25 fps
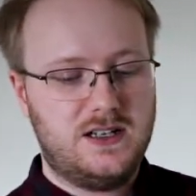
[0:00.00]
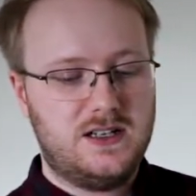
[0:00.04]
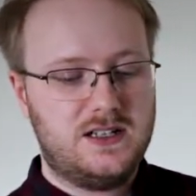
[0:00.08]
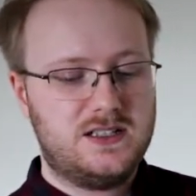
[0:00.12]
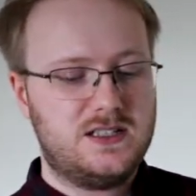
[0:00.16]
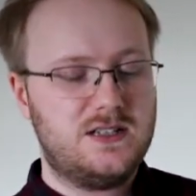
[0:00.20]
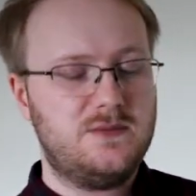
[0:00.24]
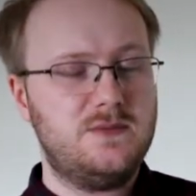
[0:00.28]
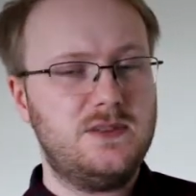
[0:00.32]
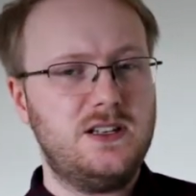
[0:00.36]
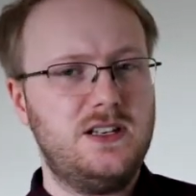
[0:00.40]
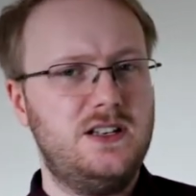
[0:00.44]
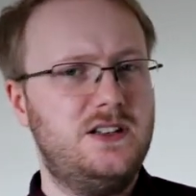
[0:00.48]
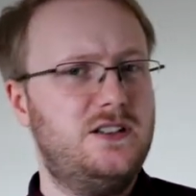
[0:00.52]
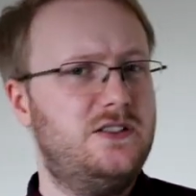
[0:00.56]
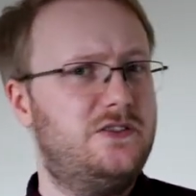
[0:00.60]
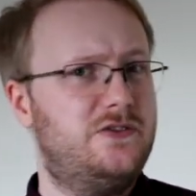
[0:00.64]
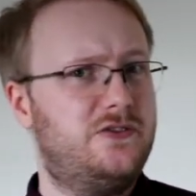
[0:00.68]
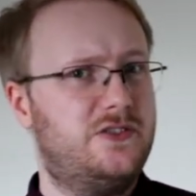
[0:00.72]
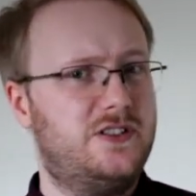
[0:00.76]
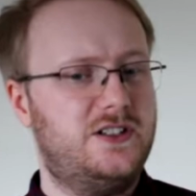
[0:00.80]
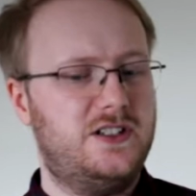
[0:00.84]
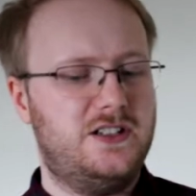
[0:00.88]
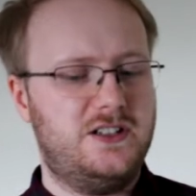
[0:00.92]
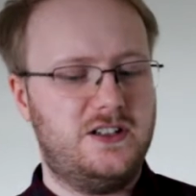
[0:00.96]
something you'd
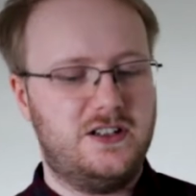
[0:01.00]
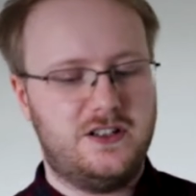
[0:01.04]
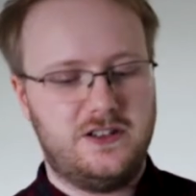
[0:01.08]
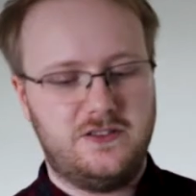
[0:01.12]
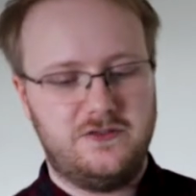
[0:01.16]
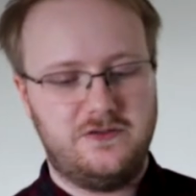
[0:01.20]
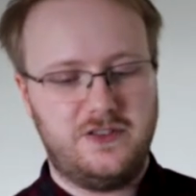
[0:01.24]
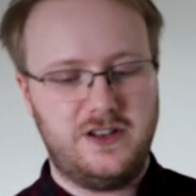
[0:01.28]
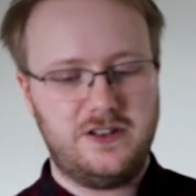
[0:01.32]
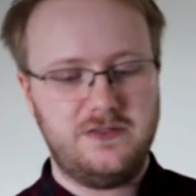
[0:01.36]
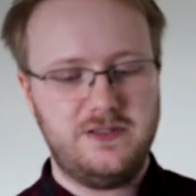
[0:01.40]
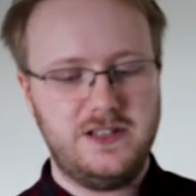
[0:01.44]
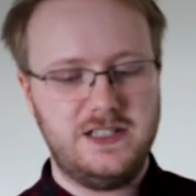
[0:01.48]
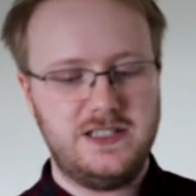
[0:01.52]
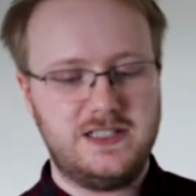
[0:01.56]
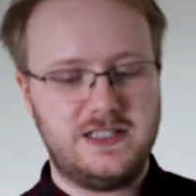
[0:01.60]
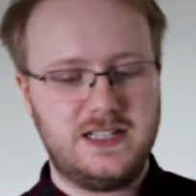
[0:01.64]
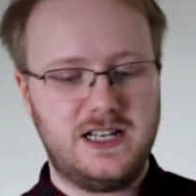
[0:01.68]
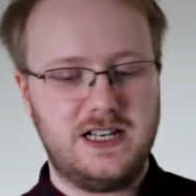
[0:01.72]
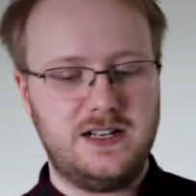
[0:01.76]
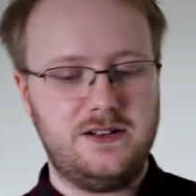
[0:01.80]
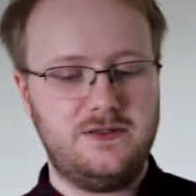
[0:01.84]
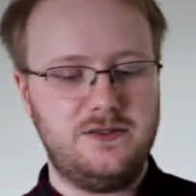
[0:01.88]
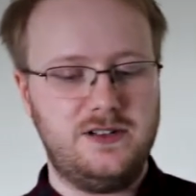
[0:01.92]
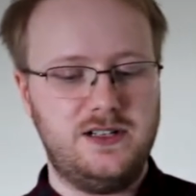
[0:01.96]
find very
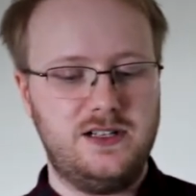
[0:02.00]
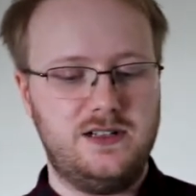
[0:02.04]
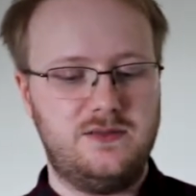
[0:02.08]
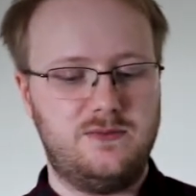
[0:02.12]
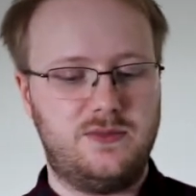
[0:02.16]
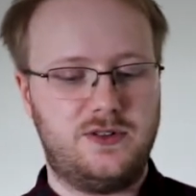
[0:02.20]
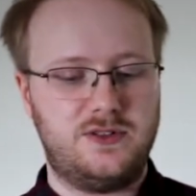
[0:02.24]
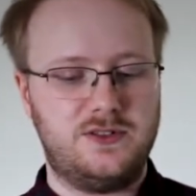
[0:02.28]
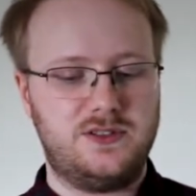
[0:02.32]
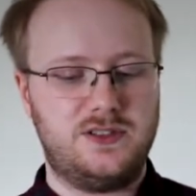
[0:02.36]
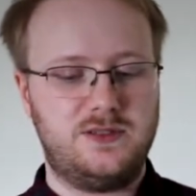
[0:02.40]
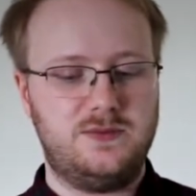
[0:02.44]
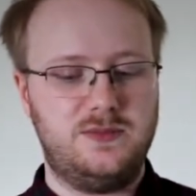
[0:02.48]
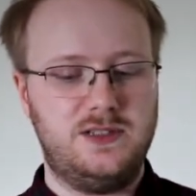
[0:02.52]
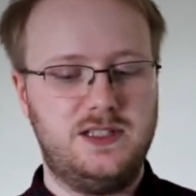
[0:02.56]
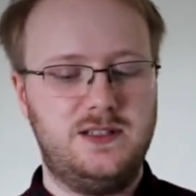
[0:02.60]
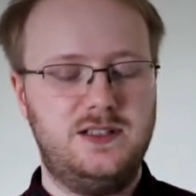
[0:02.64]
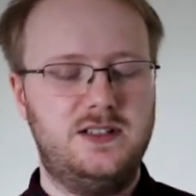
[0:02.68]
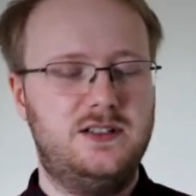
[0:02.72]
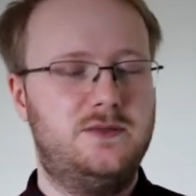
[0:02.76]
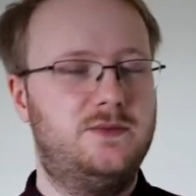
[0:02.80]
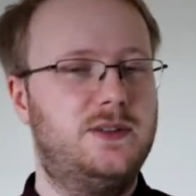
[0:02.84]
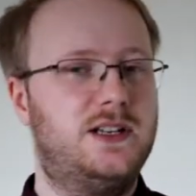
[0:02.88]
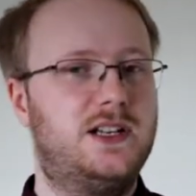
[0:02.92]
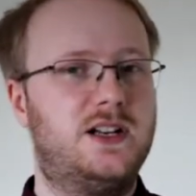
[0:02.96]
scary and possibly
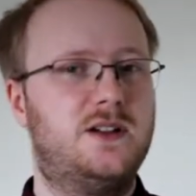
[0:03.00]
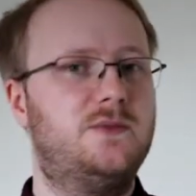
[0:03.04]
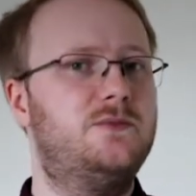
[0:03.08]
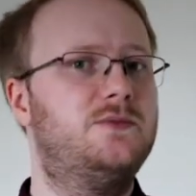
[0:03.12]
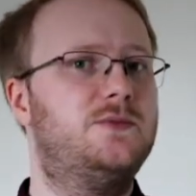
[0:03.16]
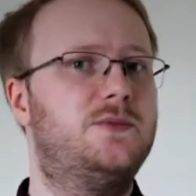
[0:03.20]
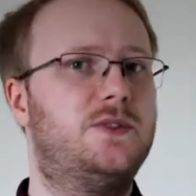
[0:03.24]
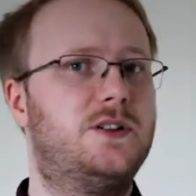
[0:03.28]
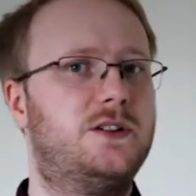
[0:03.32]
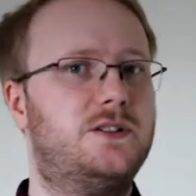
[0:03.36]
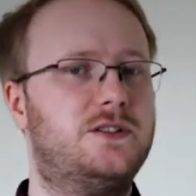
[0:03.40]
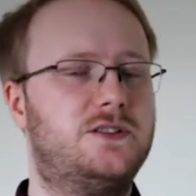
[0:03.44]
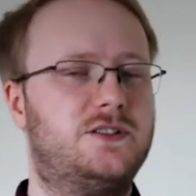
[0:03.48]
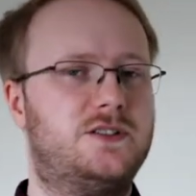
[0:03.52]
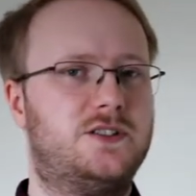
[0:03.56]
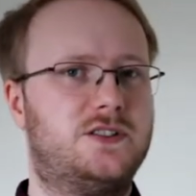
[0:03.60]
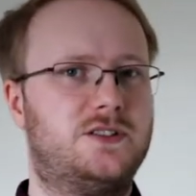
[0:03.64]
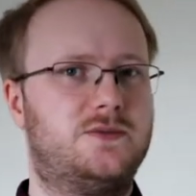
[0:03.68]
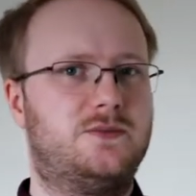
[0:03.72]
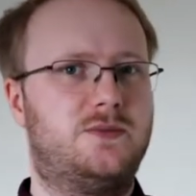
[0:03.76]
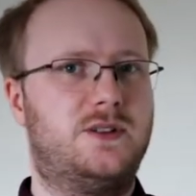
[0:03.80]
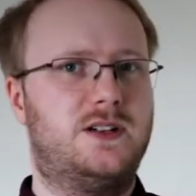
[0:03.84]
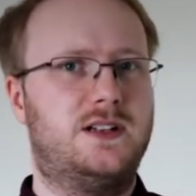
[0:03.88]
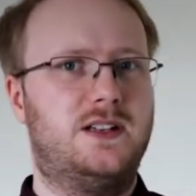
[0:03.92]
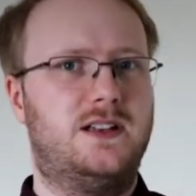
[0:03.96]
you'd become cursed
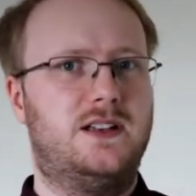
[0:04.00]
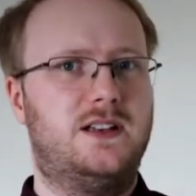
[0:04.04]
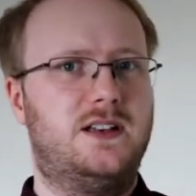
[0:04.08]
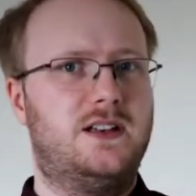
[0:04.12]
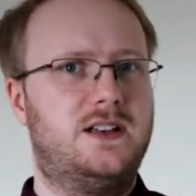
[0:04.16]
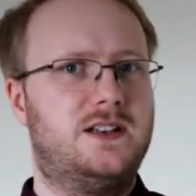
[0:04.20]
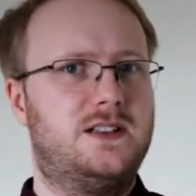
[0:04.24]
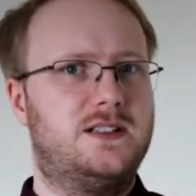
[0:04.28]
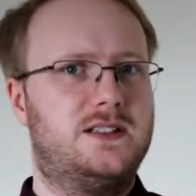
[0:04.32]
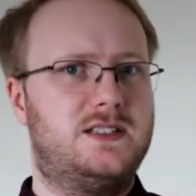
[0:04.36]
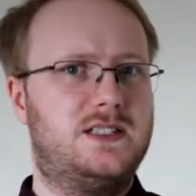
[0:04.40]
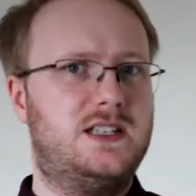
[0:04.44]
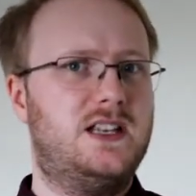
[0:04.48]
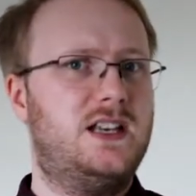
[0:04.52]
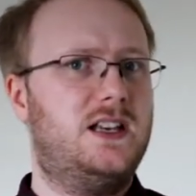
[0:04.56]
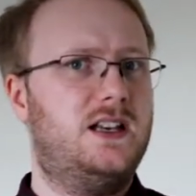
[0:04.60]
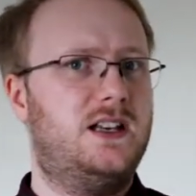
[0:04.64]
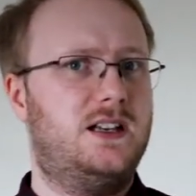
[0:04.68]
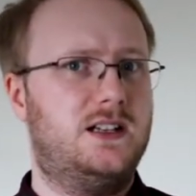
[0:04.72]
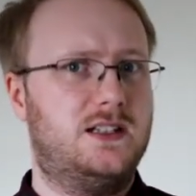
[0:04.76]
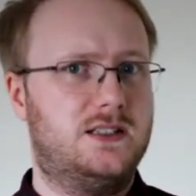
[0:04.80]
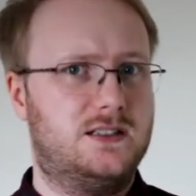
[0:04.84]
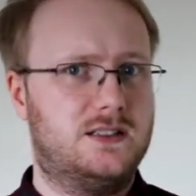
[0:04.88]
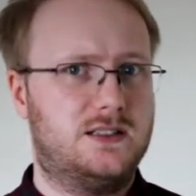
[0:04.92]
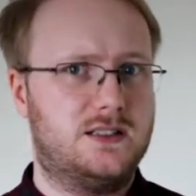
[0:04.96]
just by
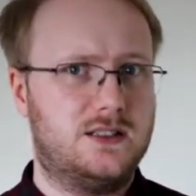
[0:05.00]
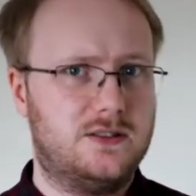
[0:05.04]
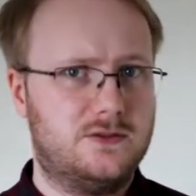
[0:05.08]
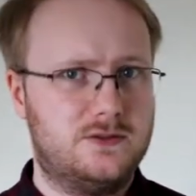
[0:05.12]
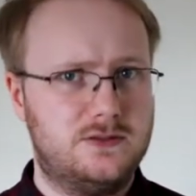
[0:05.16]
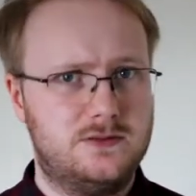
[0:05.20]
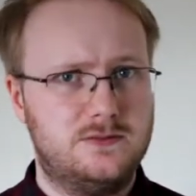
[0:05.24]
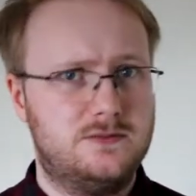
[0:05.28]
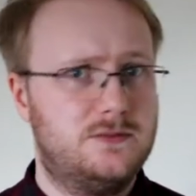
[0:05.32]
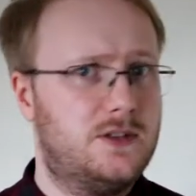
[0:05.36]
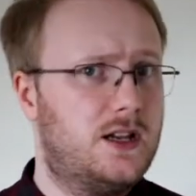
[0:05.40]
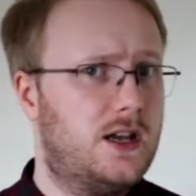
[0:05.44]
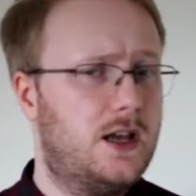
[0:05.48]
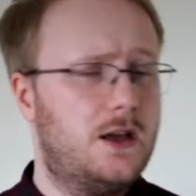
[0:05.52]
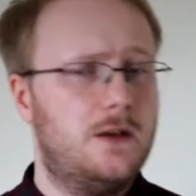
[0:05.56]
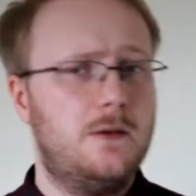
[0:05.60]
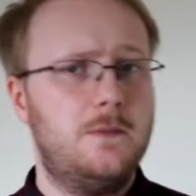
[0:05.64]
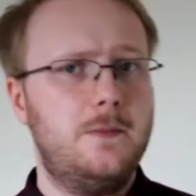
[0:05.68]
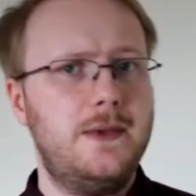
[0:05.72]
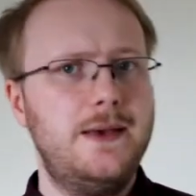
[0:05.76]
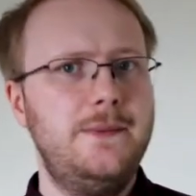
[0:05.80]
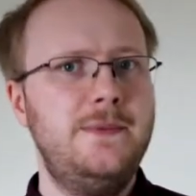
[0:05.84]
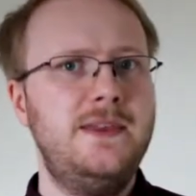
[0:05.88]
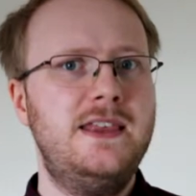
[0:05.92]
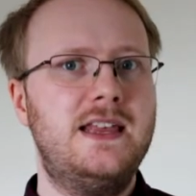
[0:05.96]
seeing and so on.
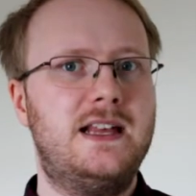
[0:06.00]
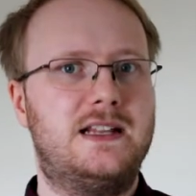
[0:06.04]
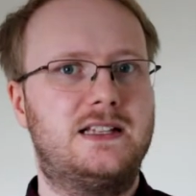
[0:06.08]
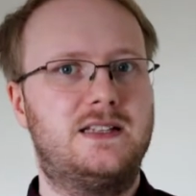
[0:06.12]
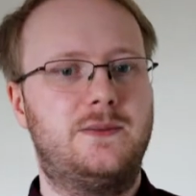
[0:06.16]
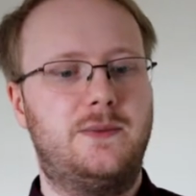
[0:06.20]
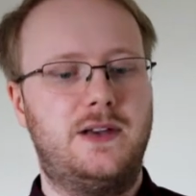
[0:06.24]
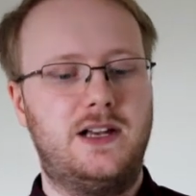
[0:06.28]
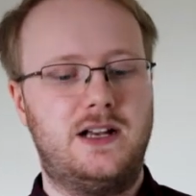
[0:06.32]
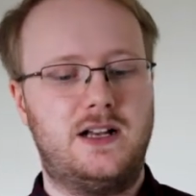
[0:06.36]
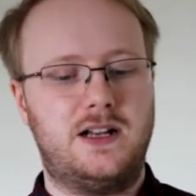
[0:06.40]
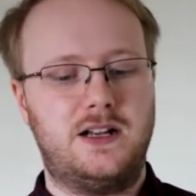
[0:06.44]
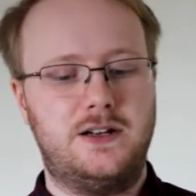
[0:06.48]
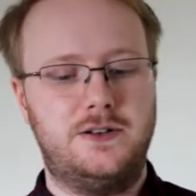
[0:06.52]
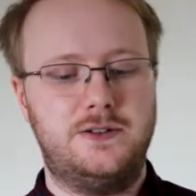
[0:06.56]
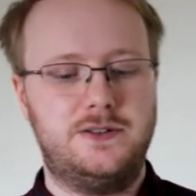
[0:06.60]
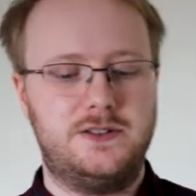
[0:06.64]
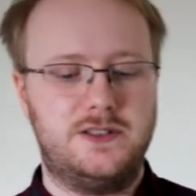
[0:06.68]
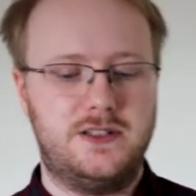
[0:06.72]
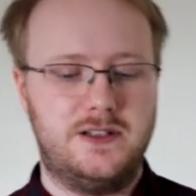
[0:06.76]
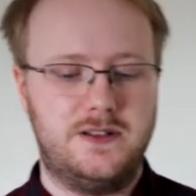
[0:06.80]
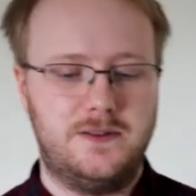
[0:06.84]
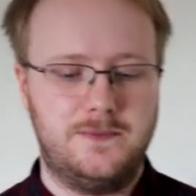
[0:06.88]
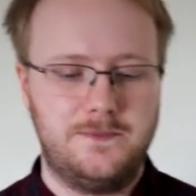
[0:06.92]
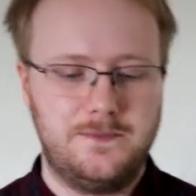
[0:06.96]
Maybe that's a bit
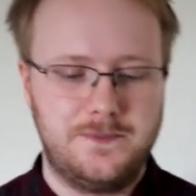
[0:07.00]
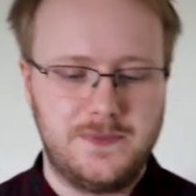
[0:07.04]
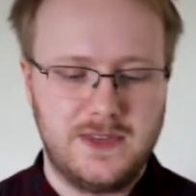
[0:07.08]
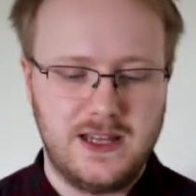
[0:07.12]
closer.